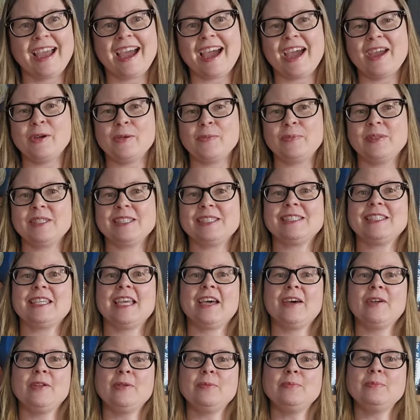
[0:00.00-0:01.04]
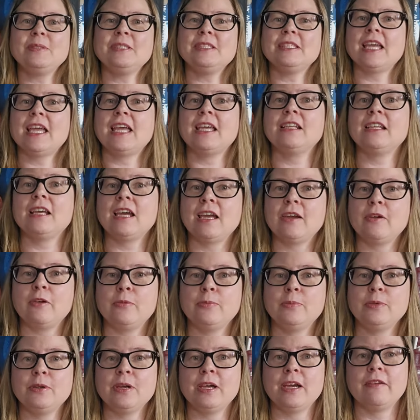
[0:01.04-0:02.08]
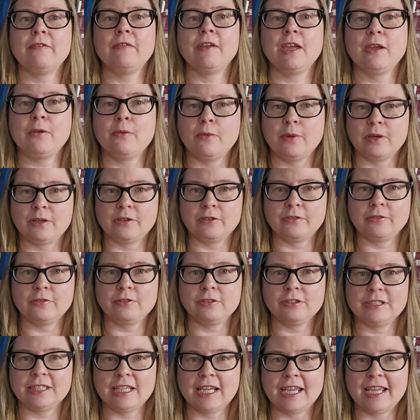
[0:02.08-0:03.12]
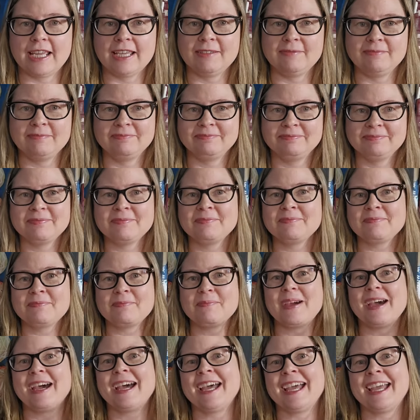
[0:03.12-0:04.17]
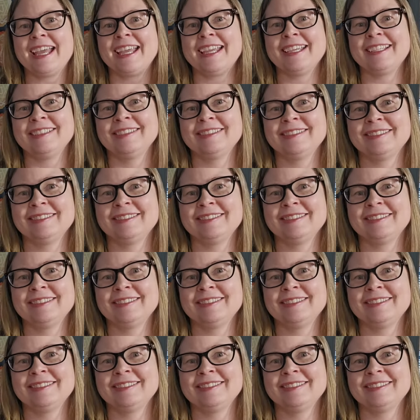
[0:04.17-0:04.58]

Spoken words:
I hope this helps, and I hope you have a wonderful day. Bye.